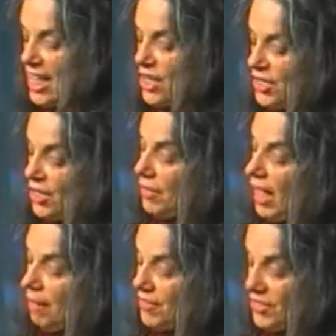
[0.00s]
So
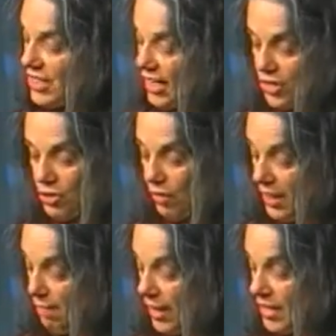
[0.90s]
um, this next story
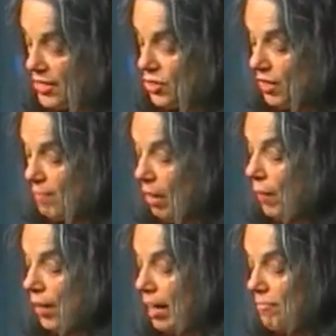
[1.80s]
is a story about
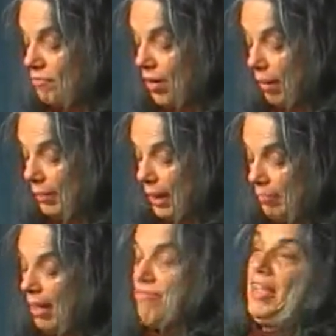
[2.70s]
where I'm from and
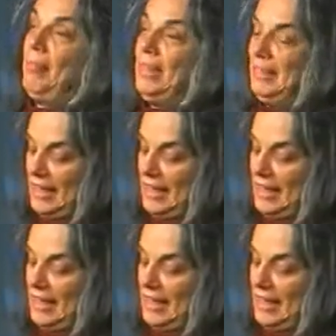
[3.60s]
my family.